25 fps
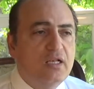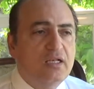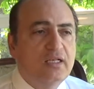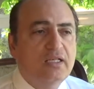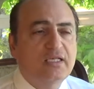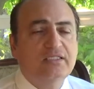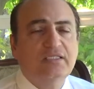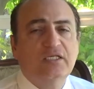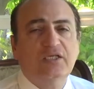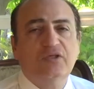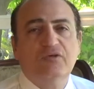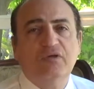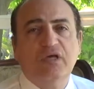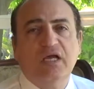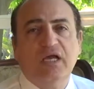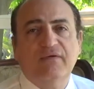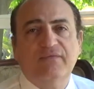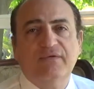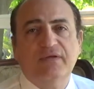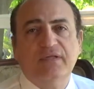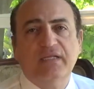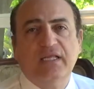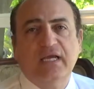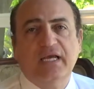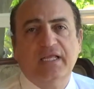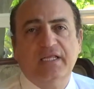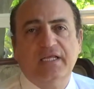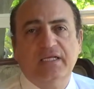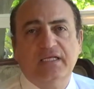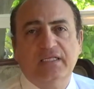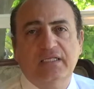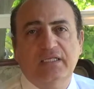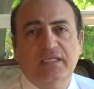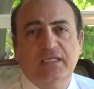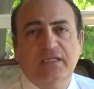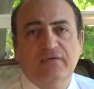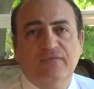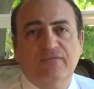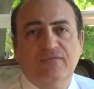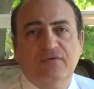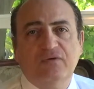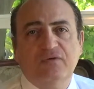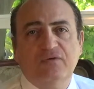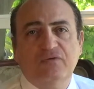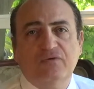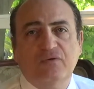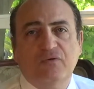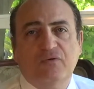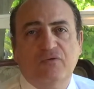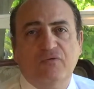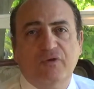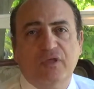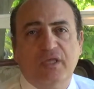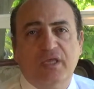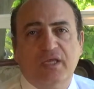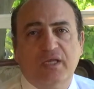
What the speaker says: Let's say you haven't had a cleaning for 2-3